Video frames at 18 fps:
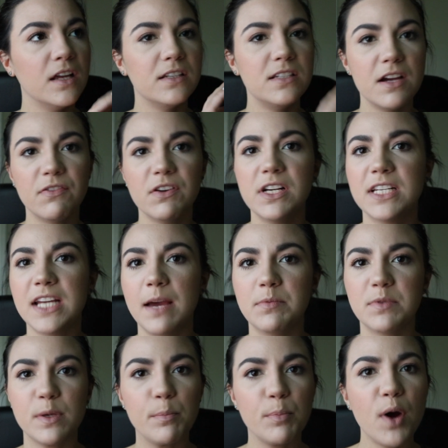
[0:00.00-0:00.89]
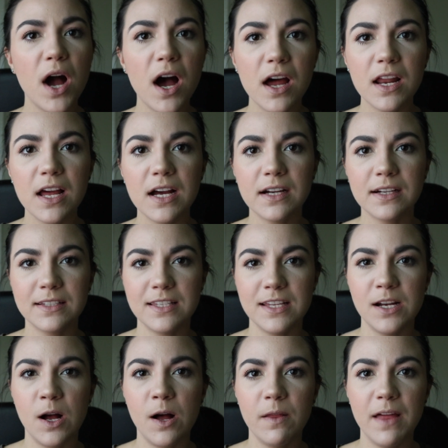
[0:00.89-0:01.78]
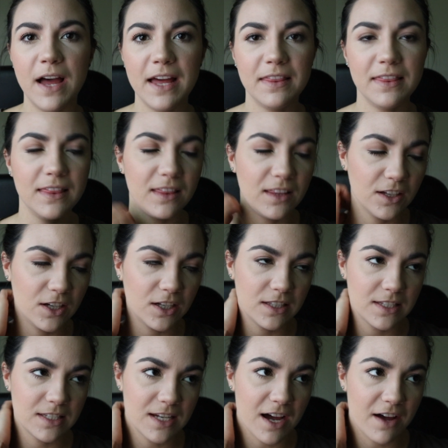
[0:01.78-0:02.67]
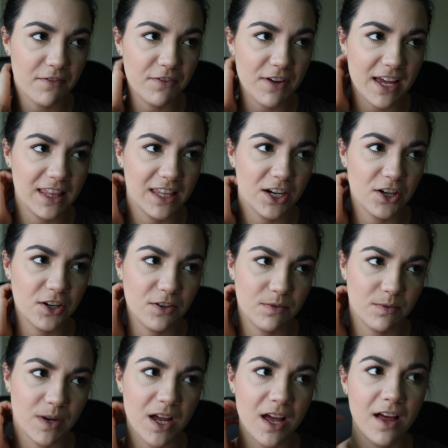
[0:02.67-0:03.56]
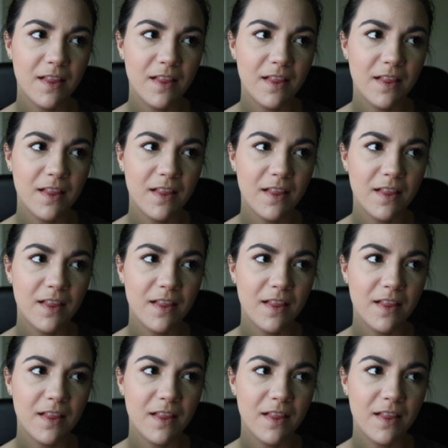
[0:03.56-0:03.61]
different types of products and all that good stuff, and they're